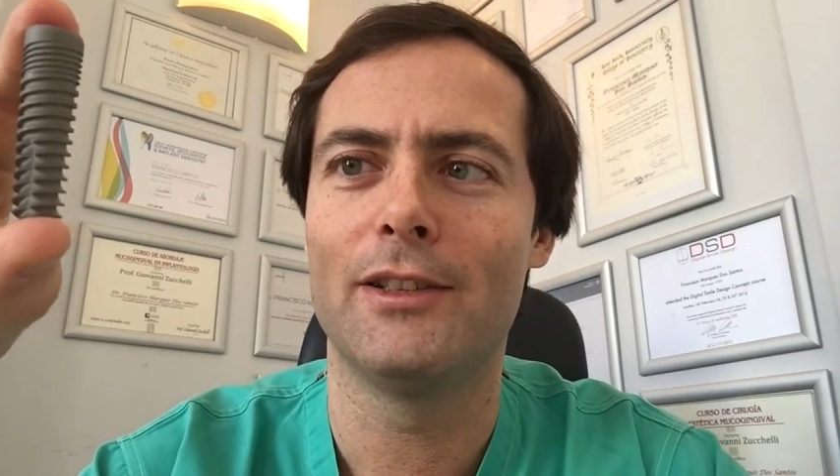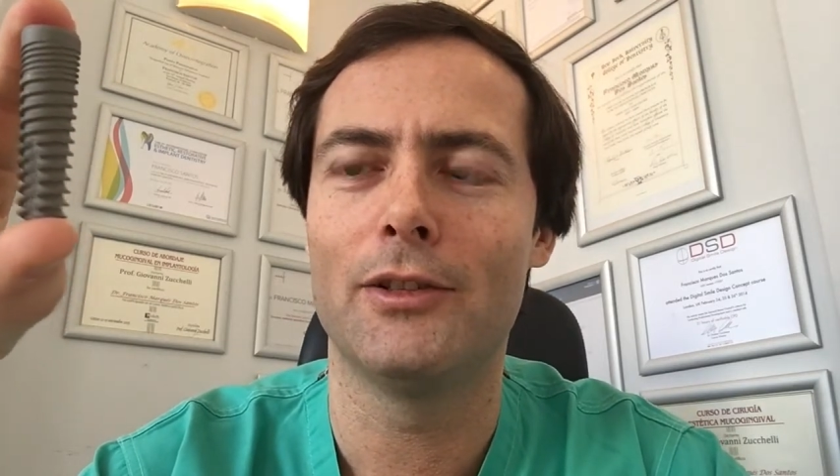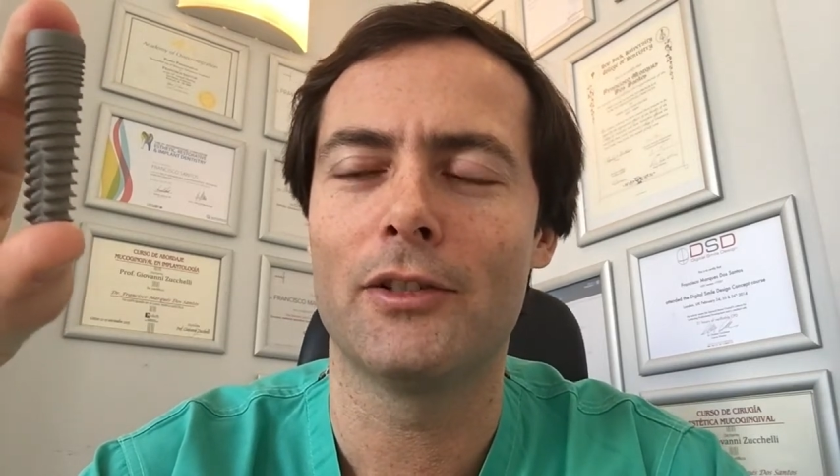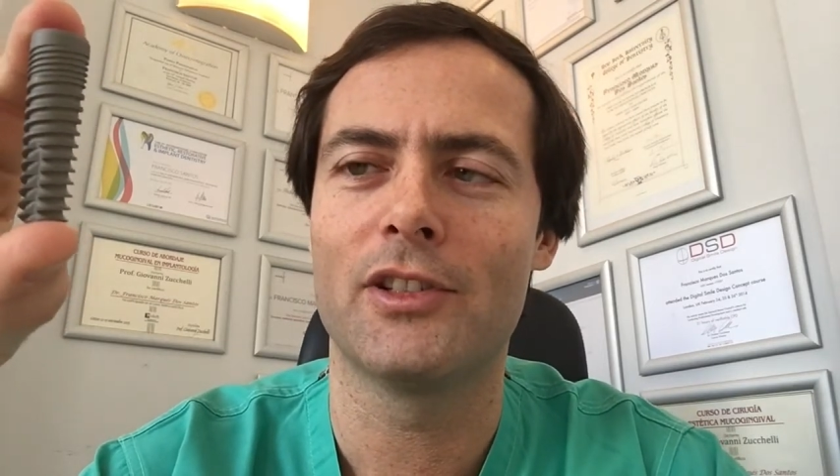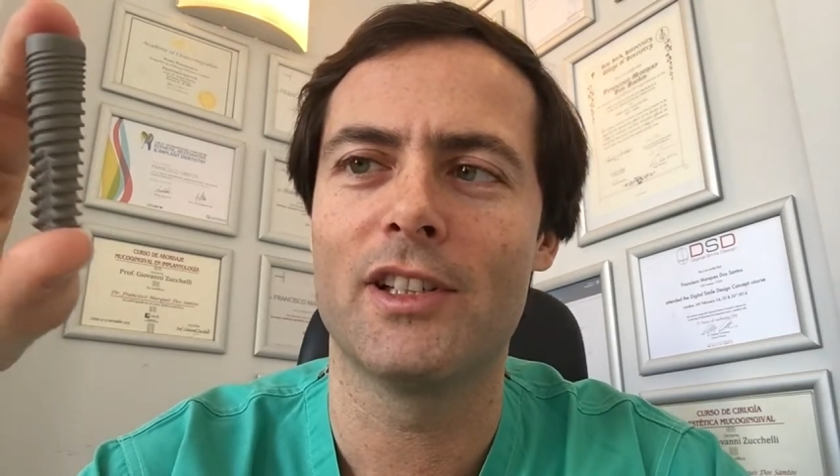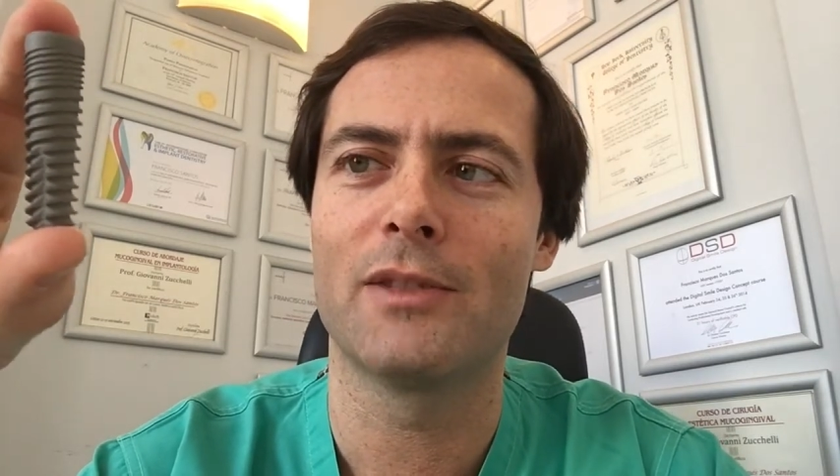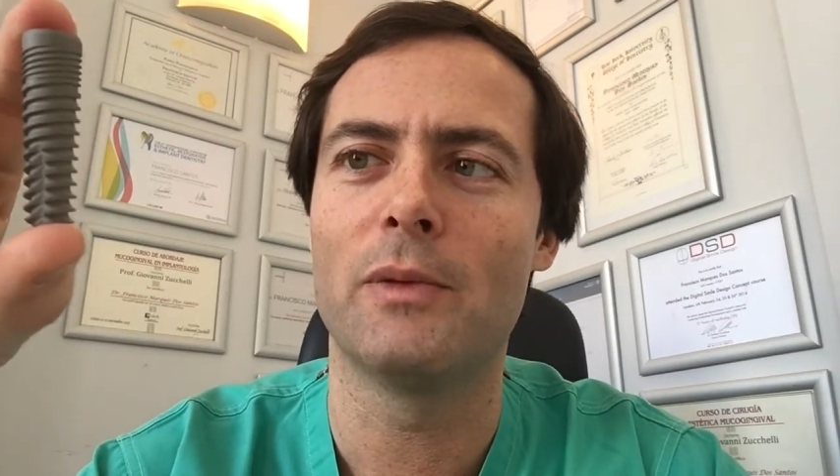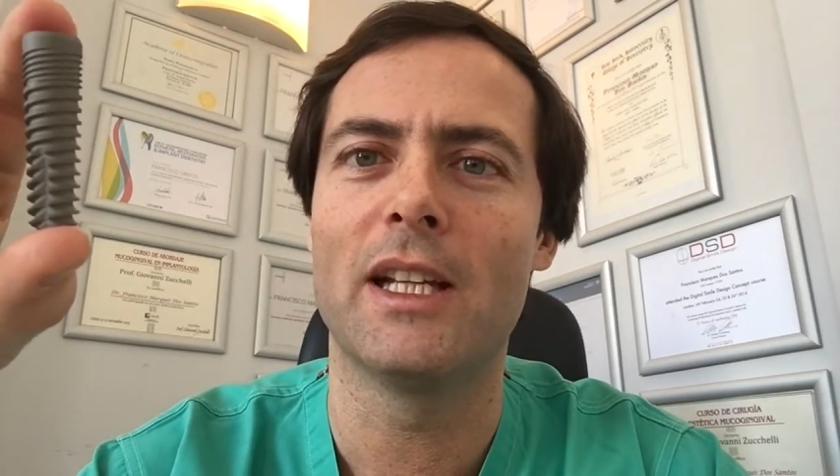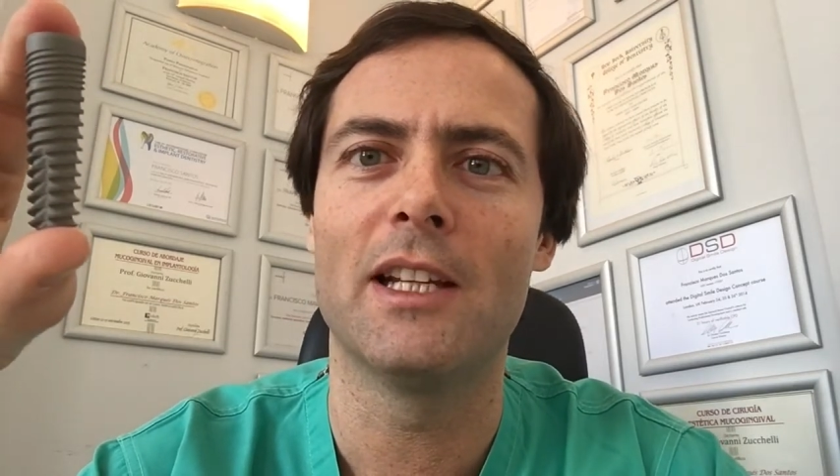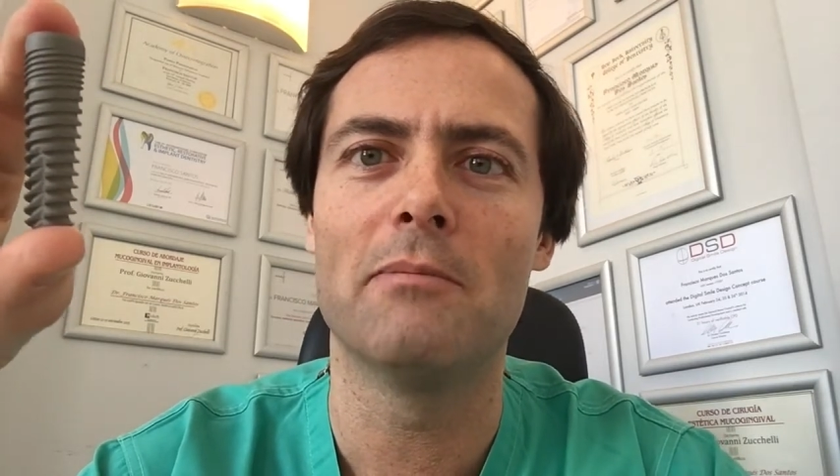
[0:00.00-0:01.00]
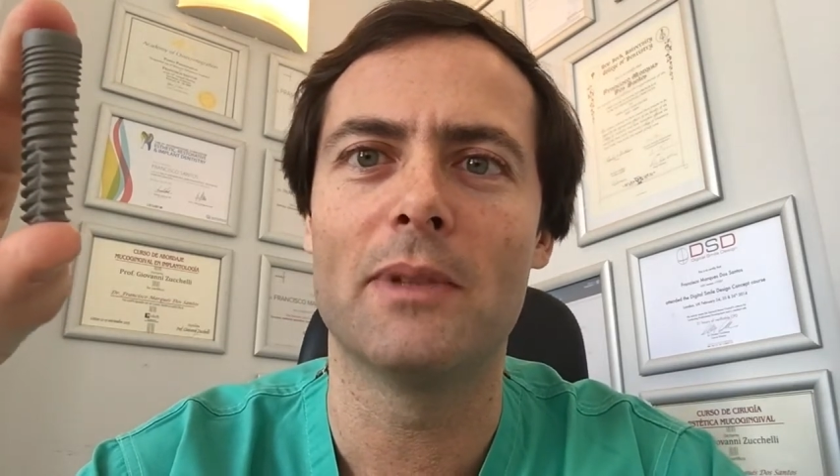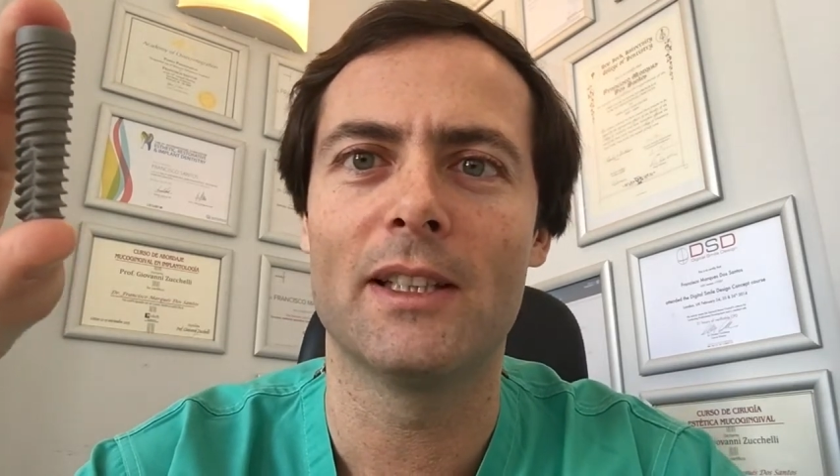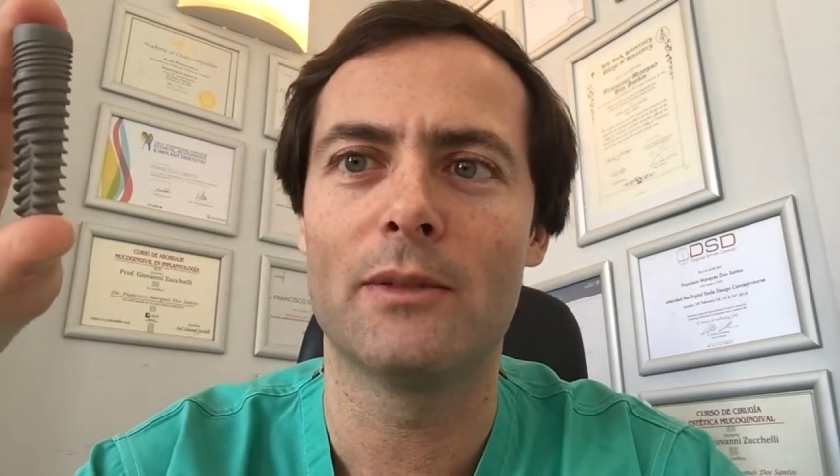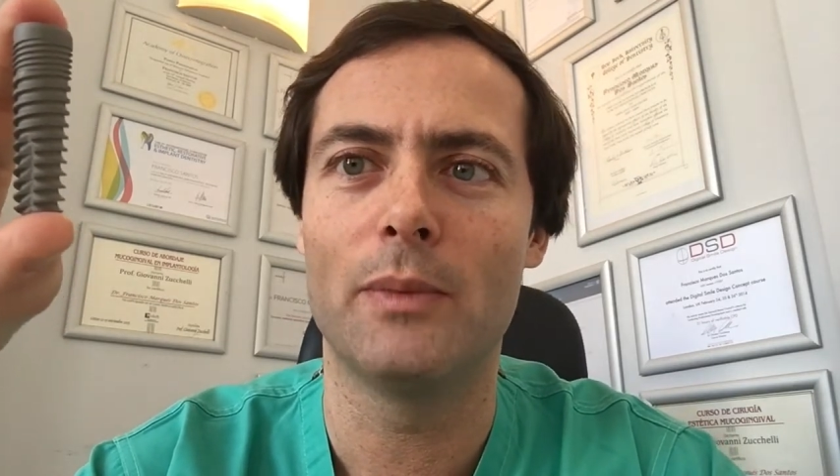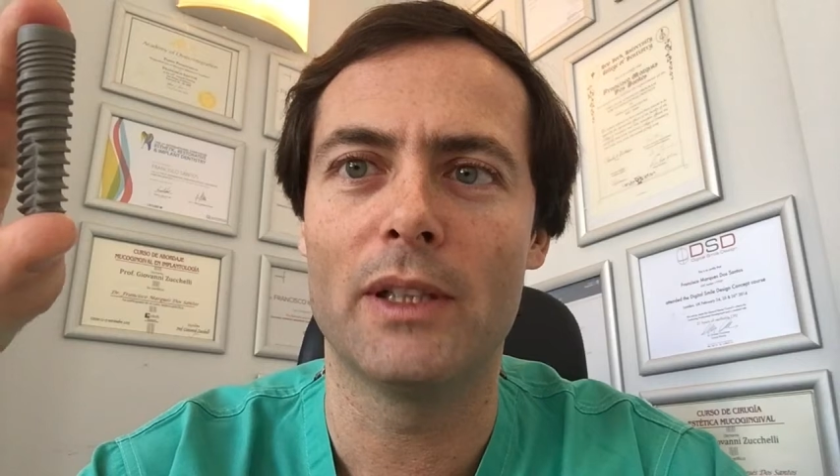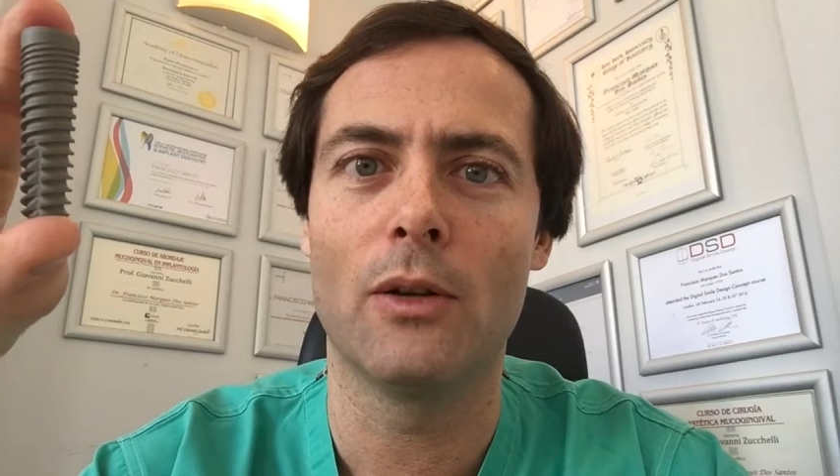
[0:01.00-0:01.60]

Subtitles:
not just with the implant, but